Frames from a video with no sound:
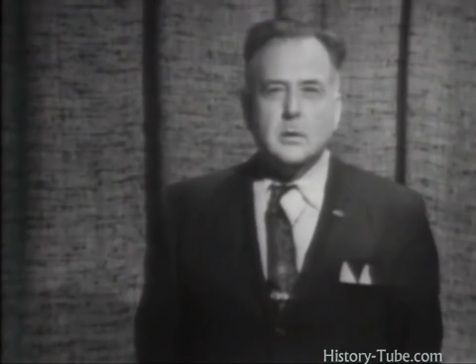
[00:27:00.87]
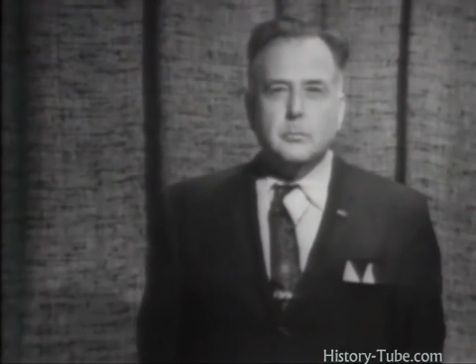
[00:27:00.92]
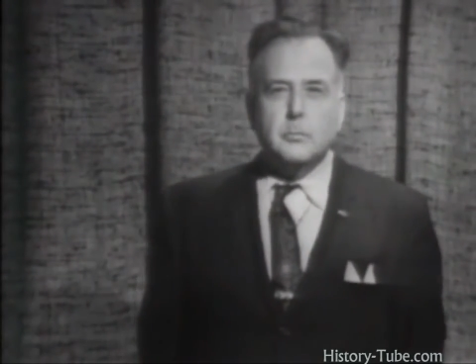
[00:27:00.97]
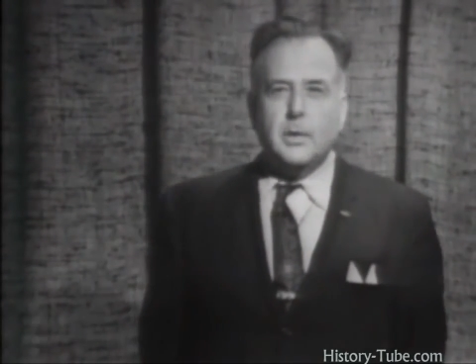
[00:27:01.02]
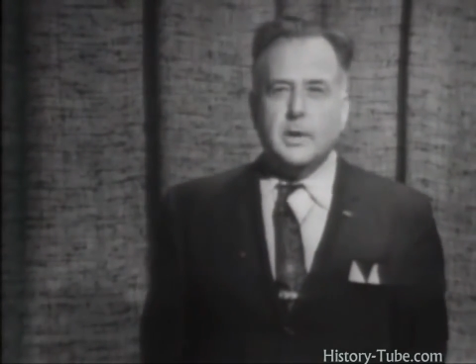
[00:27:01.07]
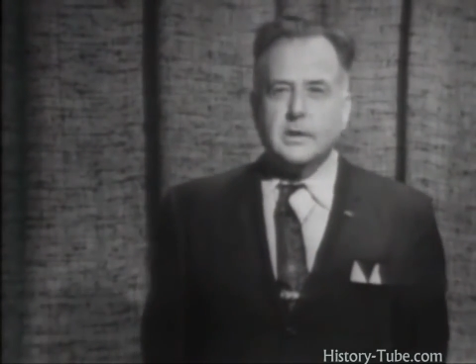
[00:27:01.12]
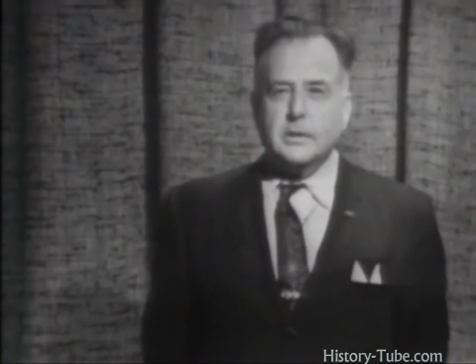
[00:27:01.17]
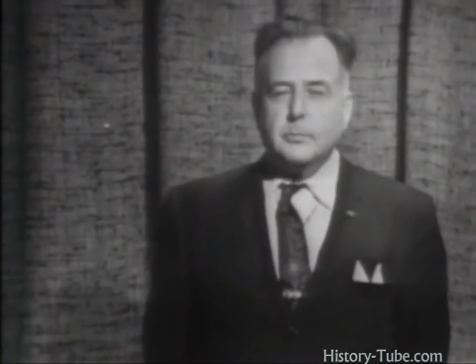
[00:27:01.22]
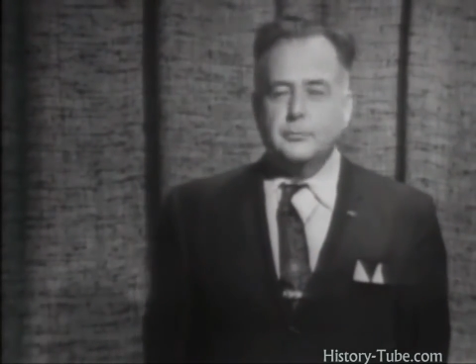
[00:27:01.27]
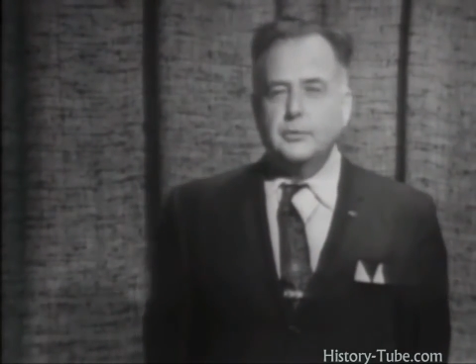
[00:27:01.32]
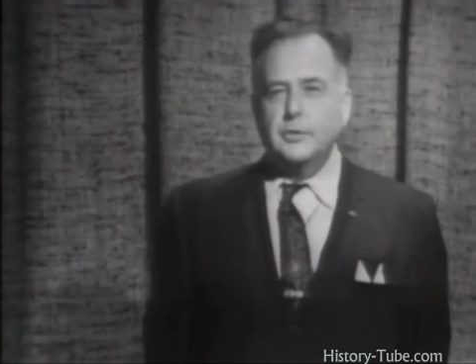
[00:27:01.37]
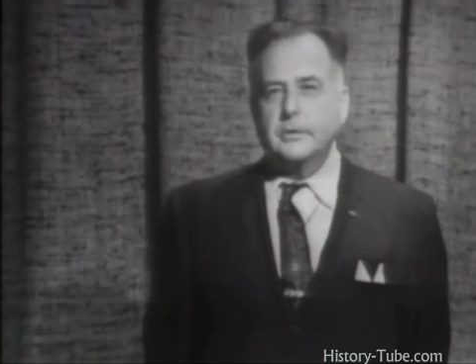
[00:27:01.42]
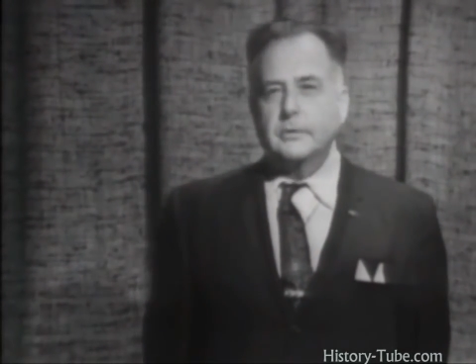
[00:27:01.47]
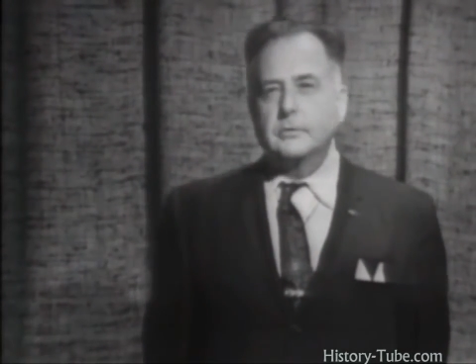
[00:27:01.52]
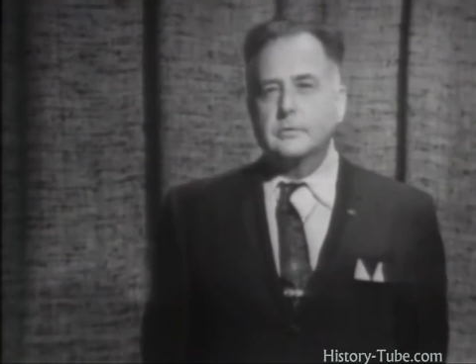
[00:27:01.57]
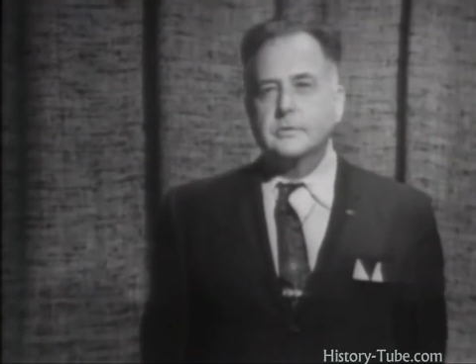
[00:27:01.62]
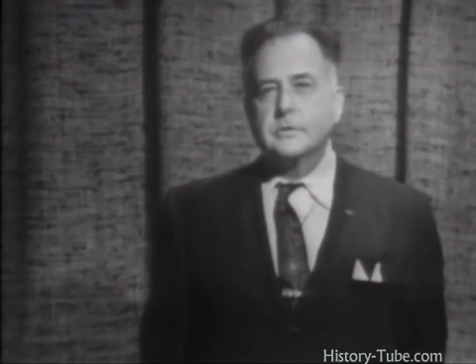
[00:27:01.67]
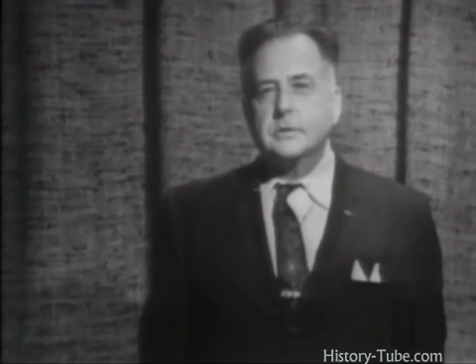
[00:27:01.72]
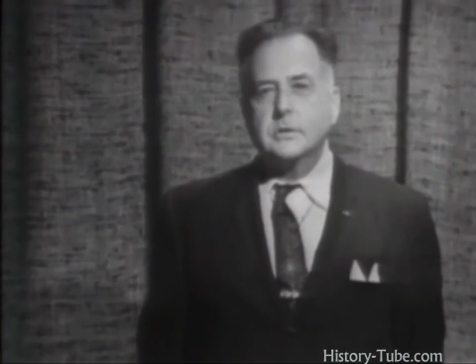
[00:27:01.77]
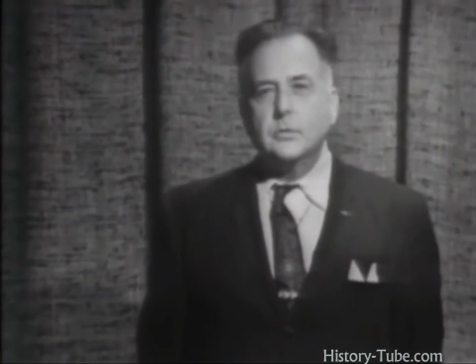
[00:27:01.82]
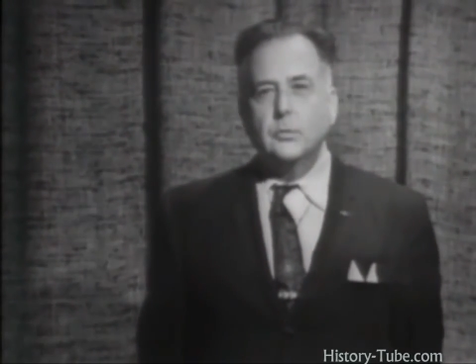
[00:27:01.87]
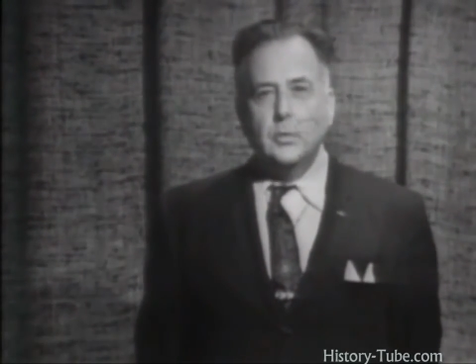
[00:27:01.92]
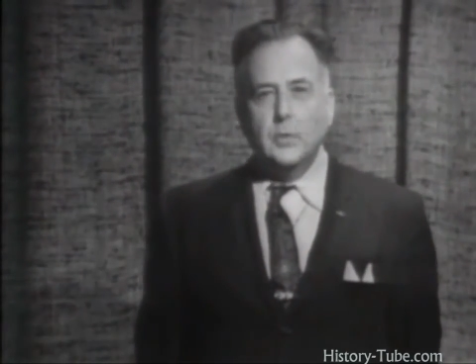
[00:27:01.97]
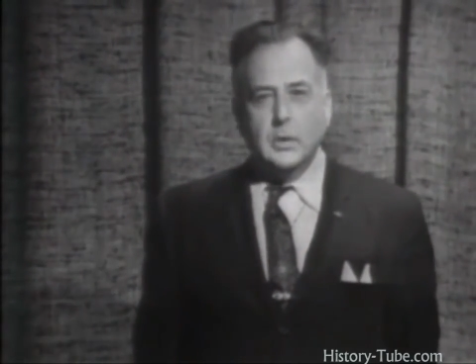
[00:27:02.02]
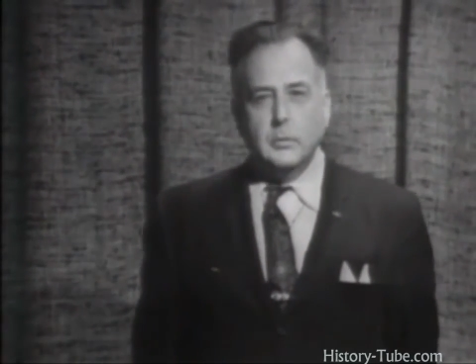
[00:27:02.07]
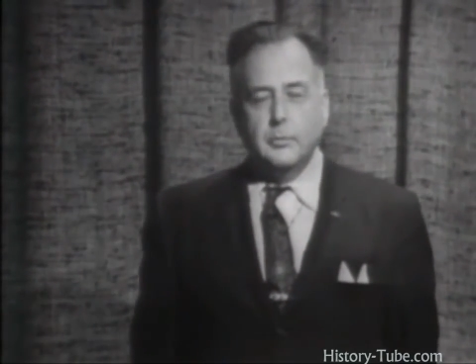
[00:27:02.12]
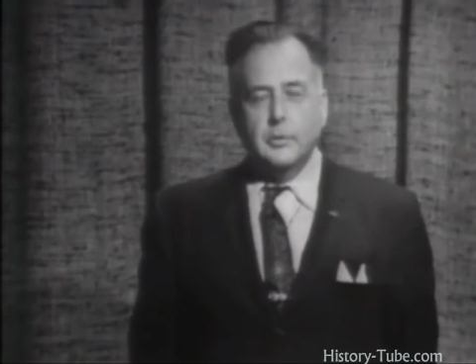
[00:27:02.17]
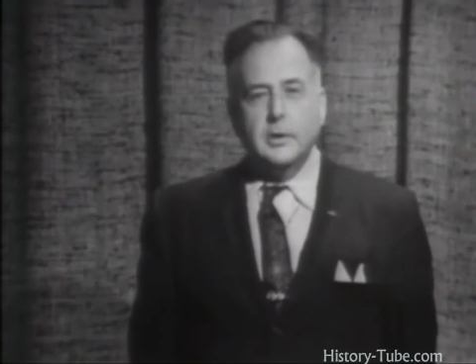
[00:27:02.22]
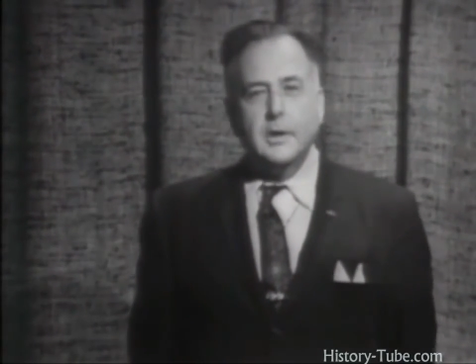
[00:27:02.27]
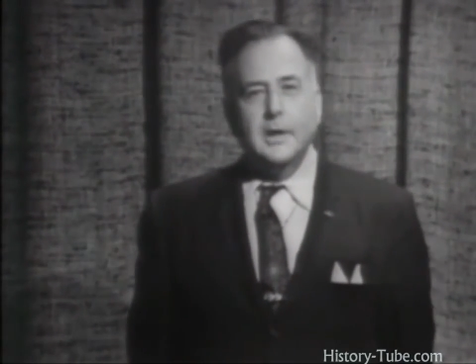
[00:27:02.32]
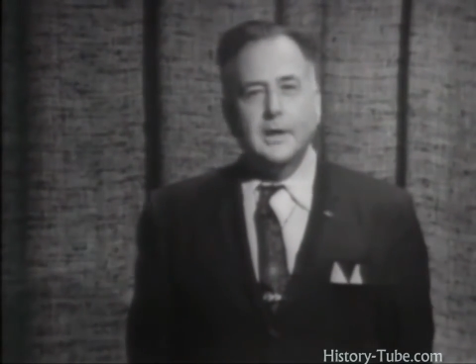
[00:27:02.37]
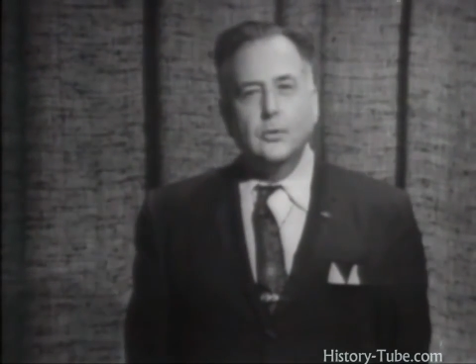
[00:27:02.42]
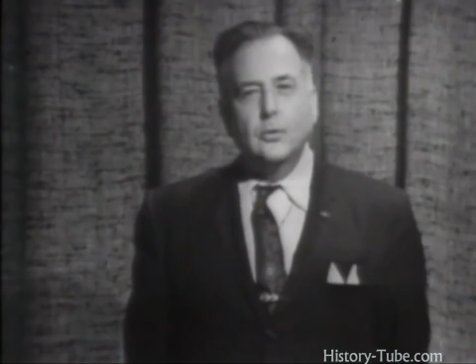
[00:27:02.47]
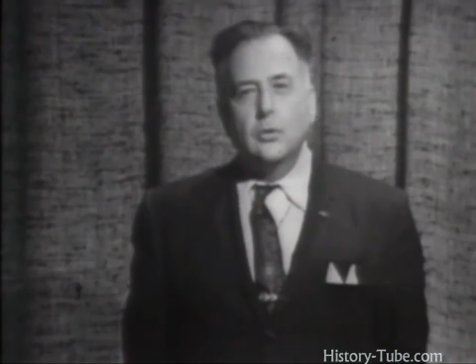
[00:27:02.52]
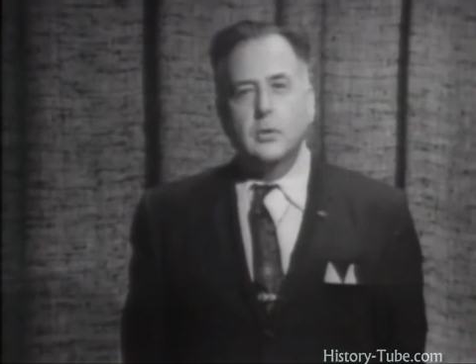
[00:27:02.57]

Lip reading: by the brothers Wilbur and